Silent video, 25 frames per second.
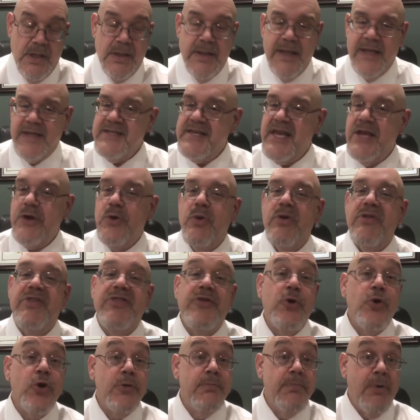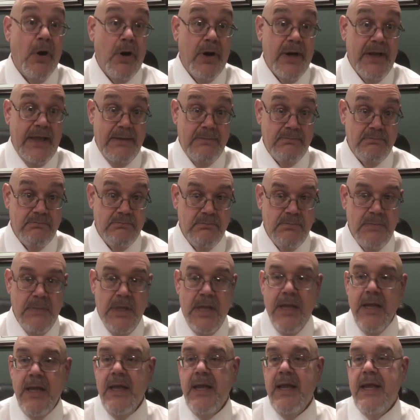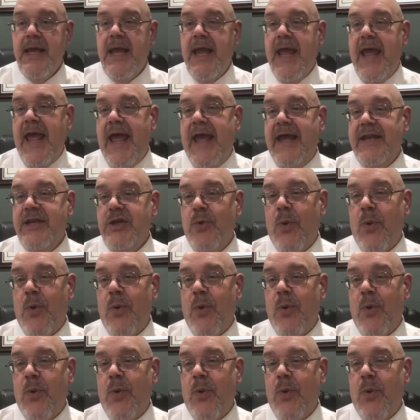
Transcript: like say you're a third party, and